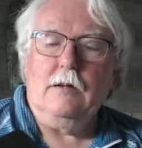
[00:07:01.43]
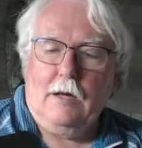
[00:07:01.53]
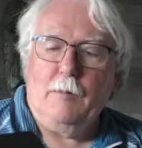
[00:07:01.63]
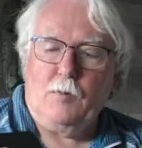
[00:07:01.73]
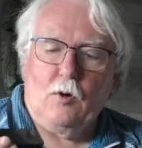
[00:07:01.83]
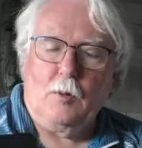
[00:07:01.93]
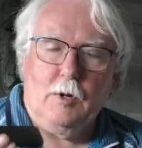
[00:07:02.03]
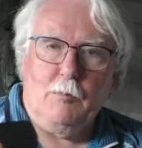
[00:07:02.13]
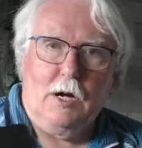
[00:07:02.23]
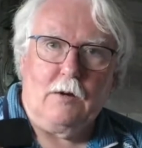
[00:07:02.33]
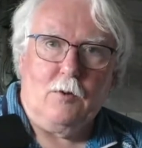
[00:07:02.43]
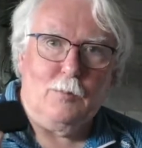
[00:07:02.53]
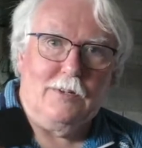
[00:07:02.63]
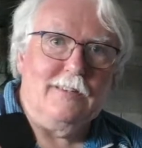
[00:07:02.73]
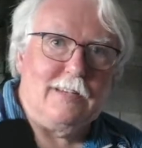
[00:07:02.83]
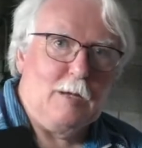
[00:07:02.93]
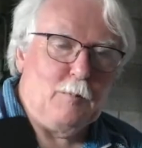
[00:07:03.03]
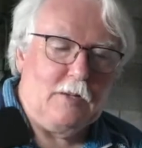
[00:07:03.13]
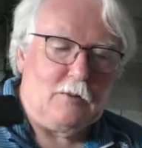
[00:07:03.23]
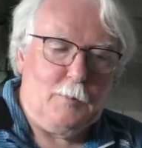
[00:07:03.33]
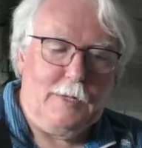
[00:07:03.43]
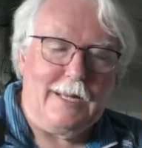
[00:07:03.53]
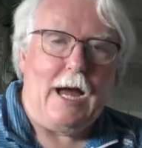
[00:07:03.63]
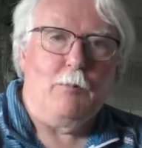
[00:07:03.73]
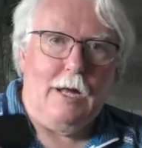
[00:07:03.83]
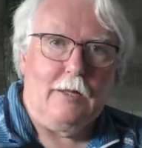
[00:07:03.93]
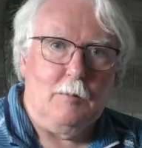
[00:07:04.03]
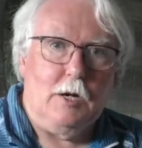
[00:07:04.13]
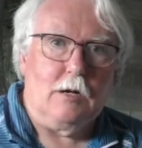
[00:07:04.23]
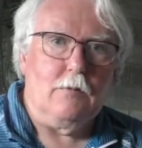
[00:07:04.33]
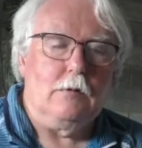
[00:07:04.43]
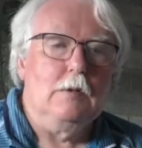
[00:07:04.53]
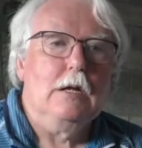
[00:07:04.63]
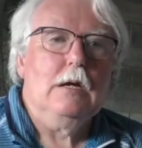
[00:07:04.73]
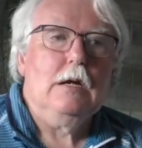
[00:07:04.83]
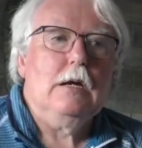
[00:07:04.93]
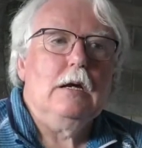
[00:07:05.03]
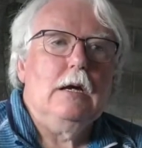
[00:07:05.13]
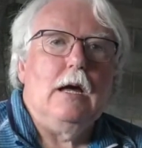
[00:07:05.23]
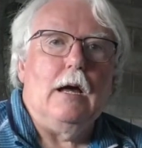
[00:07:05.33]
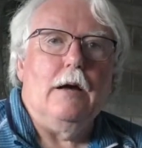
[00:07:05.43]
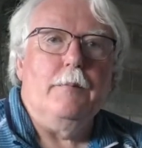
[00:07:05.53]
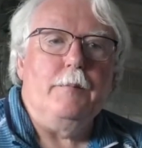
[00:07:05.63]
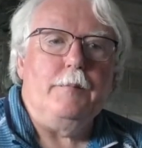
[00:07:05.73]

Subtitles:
I'm talking about a microphone, but it's the same thing. It's going to be the camera and the microphone. The